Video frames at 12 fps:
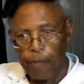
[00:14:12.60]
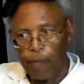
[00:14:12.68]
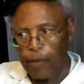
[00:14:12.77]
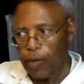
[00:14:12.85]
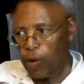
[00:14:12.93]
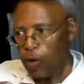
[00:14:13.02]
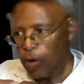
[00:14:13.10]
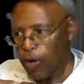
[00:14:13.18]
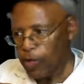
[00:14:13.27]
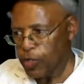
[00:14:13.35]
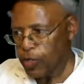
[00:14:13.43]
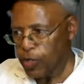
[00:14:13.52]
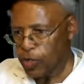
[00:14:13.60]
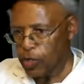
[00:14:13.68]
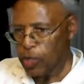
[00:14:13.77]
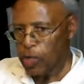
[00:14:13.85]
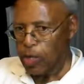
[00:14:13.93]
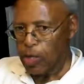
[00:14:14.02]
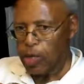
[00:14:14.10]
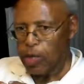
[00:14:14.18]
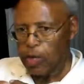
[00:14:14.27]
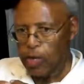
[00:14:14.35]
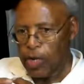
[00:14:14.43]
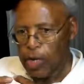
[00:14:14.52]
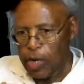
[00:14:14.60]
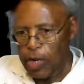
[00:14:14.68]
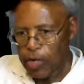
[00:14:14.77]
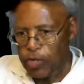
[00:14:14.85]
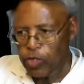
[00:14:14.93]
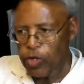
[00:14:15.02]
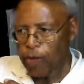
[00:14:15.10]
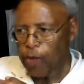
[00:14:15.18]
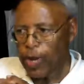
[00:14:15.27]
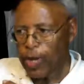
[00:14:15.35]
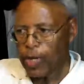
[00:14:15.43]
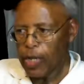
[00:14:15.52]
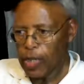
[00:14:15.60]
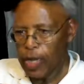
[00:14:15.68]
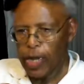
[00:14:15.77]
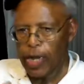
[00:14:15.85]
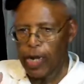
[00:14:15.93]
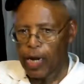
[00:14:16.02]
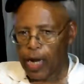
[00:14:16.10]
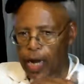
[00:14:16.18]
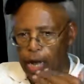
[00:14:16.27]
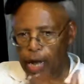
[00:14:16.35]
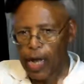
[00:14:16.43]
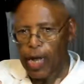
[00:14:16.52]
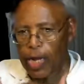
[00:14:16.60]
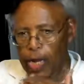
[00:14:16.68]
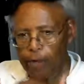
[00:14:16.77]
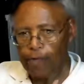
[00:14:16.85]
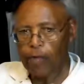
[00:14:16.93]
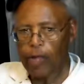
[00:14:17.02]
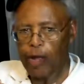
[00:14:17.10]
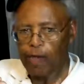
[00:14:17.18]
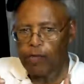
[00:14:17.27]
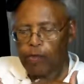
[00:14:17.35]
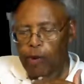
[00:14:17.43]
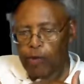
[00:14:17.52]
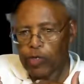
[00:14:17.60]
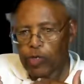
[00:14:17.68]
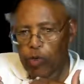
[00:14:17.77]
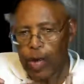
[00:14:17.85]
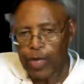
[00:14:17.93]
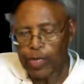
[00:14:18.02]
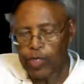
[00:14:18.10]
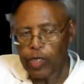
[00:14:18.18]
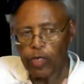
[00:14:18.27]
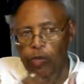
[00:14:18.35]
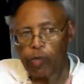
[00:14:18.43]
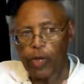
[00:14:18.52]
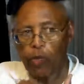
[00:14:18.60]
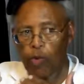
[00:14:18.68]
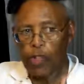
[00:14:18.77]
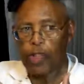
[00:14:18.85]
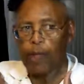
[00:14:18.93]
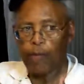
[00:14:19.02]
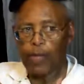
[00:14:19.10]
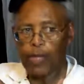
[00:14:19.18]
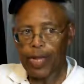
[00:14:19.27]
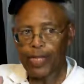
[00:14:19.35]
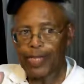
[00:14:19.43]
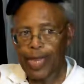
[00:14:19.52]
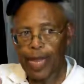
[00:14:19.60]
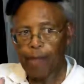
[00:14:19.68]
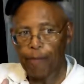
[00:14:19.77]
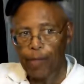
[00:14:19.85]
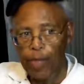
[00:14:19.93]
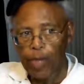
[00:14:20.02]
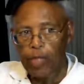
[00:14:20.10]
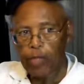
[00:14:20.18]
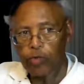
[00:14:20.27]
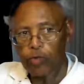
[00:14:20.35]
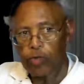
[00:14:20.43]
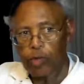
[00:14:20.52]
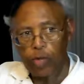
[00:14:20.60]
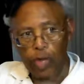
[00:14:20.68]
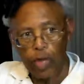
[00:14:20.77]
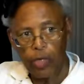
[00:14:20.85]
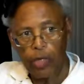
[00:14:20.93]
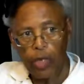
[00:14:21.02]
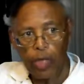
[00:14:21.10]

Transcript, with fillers: Because he needed somebody that had a high level of spirituality to be with him at that time. This is a, yes.